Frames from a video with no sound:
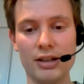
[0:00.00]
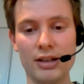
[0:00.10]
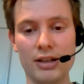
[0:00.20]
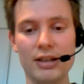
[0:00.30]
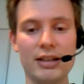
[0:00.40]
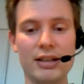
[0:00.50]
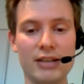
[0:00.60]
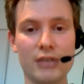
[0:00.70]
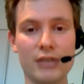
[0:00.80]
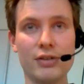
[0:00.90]
It's hard to
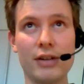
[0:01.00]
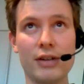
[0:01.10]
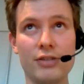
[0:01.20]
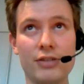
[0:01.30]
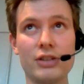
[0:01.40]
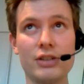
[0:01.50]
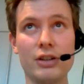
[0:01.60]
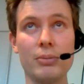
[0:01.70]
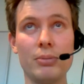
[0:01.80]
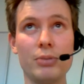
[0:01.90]
find an official number,
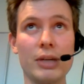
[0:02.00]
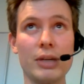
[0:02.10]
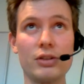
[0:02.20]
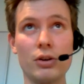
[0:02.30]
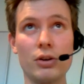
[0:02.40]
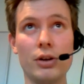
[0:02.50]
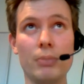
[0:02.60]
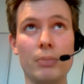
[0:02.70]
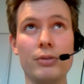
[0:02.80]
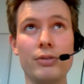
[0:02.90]
but I saw a number
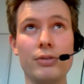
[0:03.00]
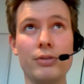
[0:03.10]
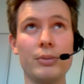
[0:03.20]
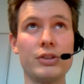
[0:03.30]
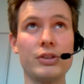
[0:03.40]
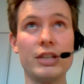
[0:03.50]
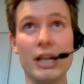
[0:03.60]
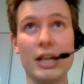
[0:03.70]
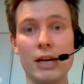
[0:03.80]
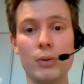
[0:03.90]
from the CIA
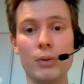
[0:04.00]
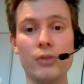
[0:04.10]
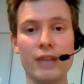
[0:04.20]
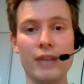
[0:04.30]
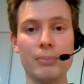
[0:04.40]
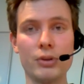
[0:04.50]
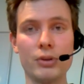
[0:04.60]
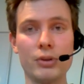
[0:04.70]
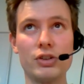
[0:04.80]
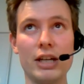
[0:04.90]
World Factbook
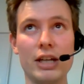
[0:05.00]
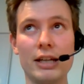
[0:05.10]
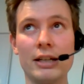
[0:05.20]
stating